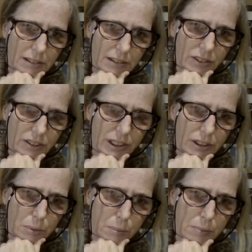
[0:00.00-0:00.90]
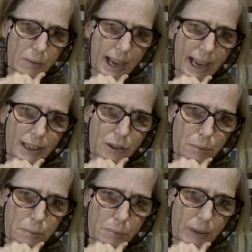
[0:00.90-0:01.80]
and said, "Don't be mad,
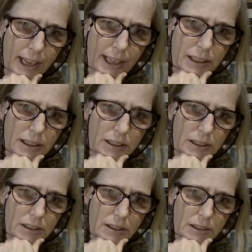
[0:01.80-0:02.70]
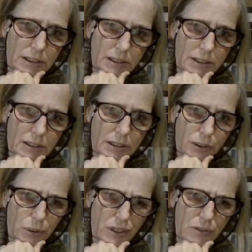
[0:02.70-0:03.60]
don't be mad.
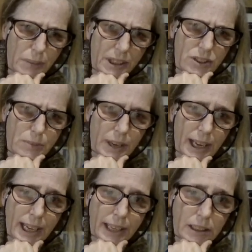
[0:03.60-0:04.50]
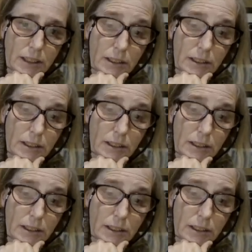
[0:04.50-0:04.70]
Grief makes you mad."